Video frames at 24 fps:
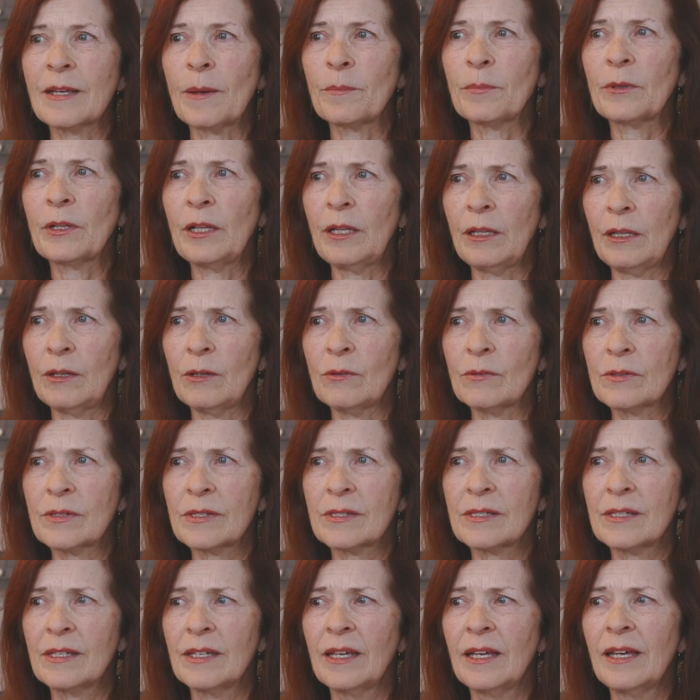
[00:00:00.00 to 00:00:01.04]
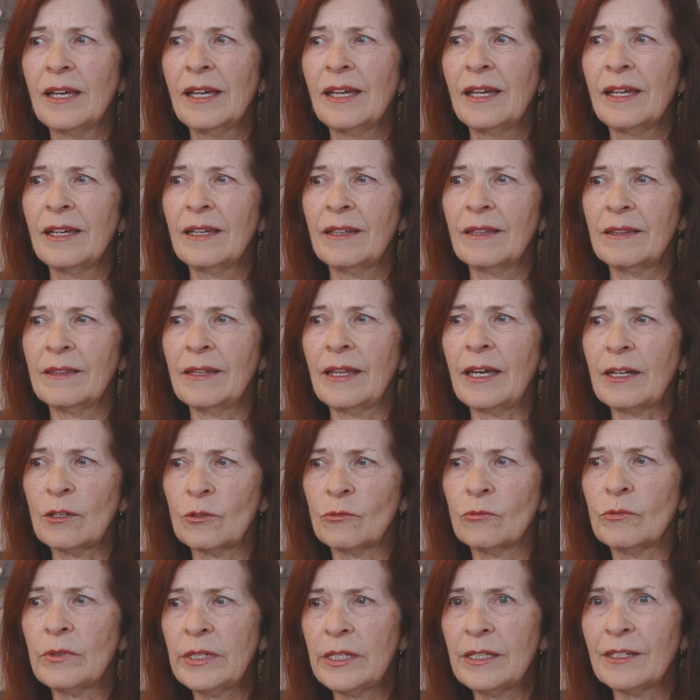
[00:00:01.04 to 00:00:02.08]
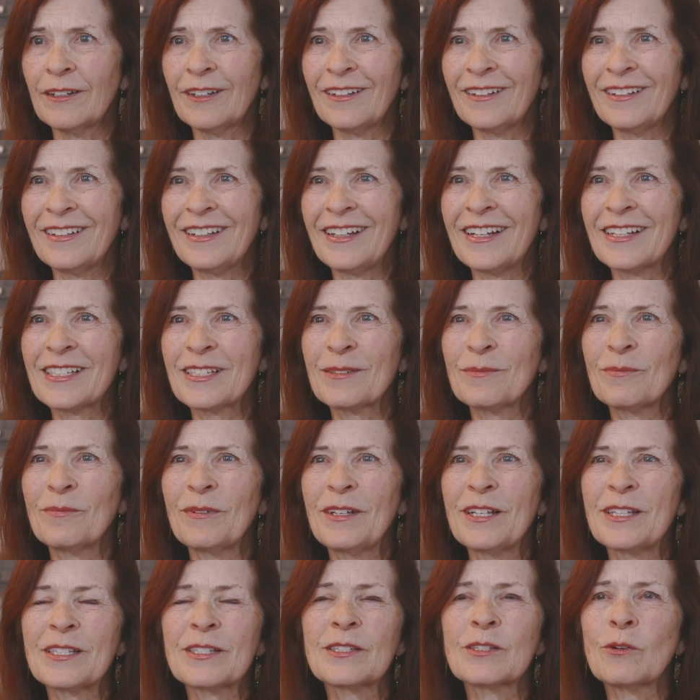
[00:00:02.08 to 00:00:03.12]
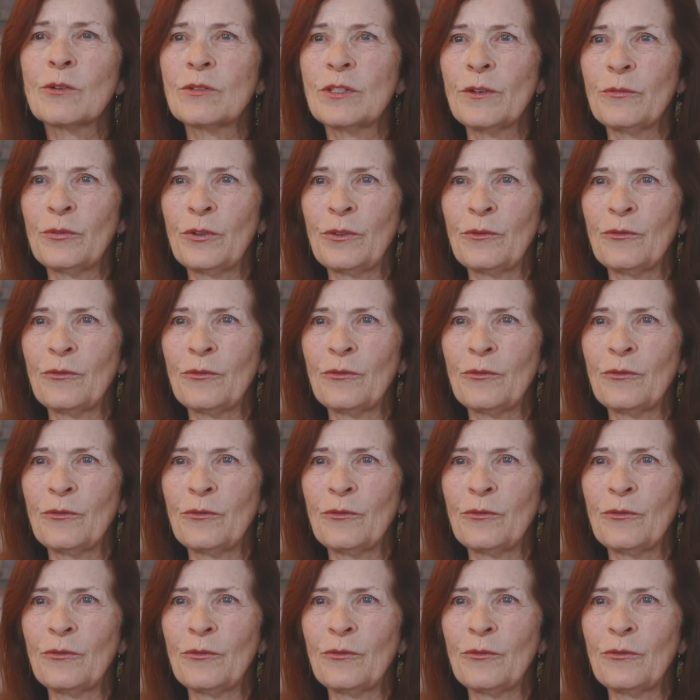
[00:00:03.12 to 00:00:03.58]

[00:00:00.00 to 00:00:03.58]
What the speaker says: up close that are real, it's so different